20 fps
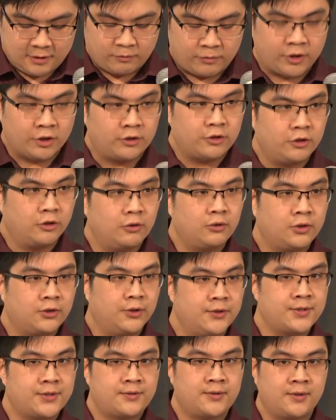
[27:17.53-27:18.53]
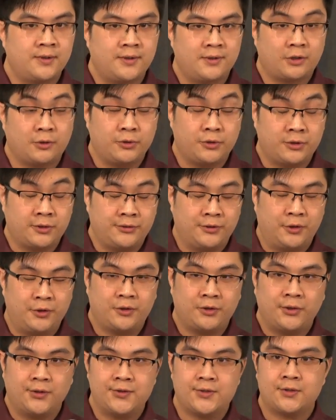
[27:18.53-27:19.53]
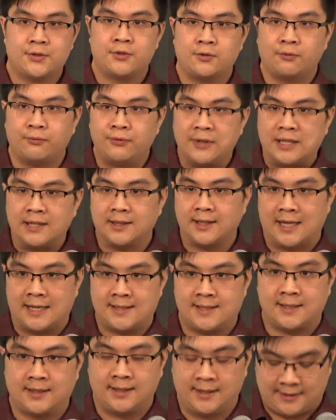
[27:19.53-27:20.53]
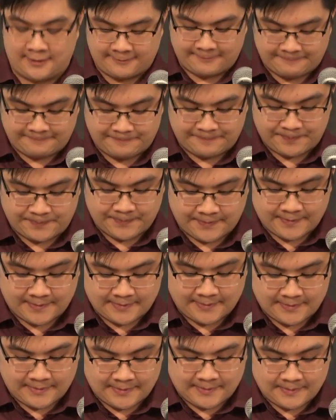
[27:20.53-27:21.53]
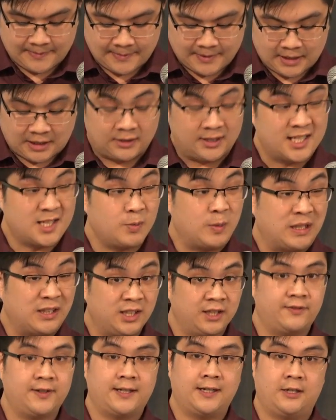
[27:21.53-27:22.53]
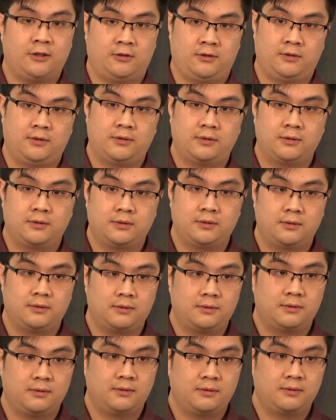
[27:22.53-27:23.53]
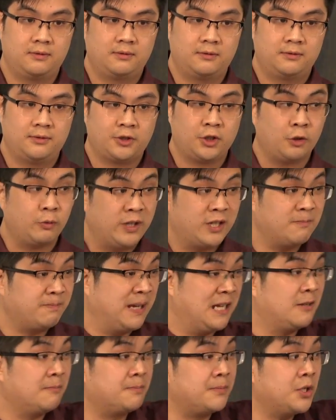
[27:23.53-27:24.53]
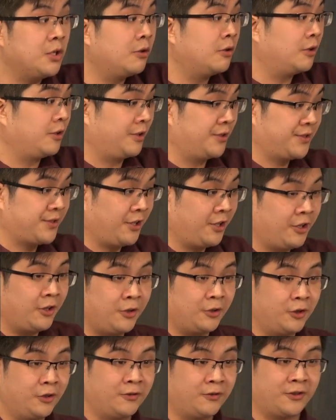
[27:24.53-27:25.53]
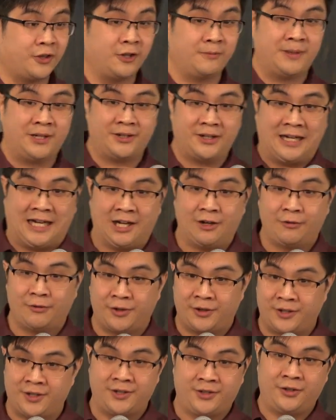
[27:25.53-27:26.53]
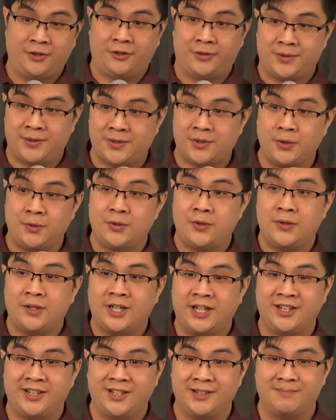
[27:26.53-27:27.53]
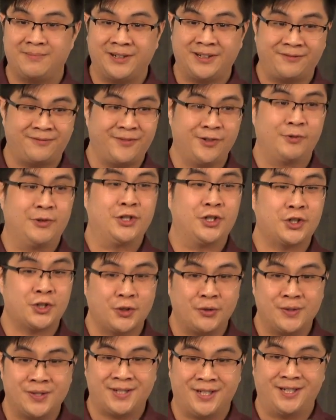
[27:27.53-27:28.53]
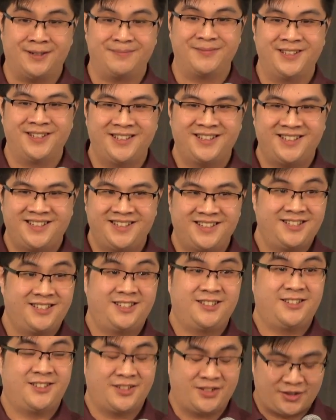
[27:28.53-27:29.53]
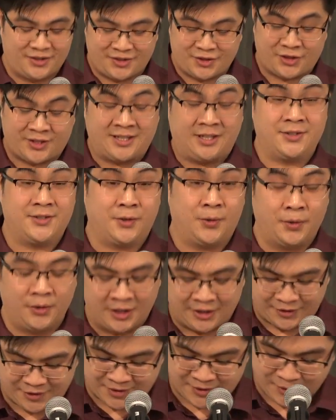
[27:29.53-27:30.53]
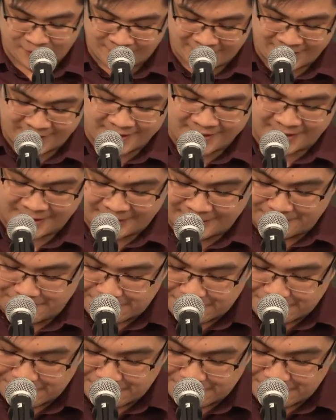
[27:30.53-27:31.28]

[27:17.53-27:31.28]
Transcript: we are no closer to realizing it unless we live it out. You know, we can paint murals all over about how we're, you know, so united, but if no one shows up, it tells a whole other story, doesn't it?